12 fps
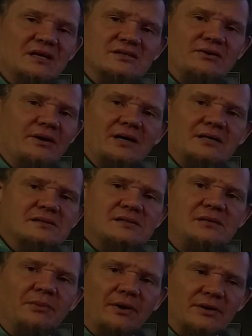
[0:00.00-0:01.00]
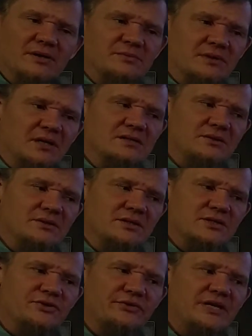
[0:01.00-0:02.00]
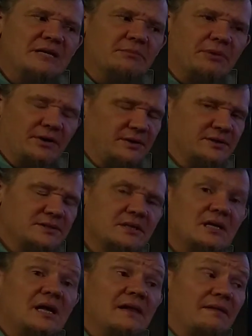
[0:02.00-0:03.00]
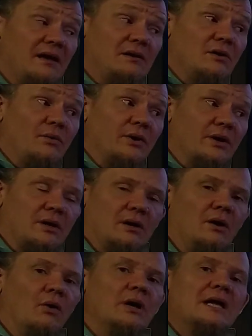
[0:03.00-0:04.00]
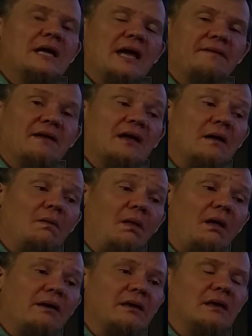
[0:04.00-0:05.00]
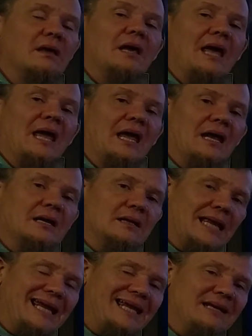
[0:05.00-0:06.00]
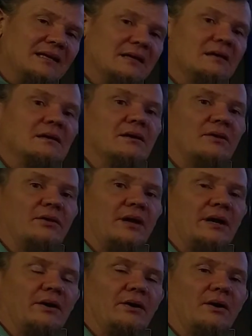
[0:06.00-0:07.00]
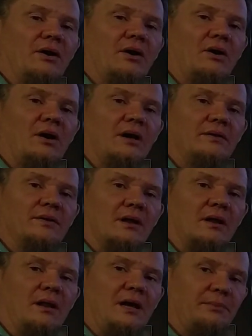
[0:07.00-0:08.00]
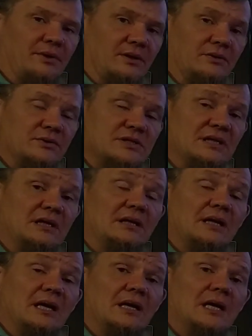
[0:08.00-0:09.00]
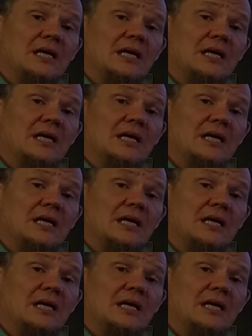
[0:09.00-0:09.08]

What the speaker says: they're not seabirds, because they're just tree birds, they had nowhere to go, and they got lucky and landed there on the Galapagos, and then they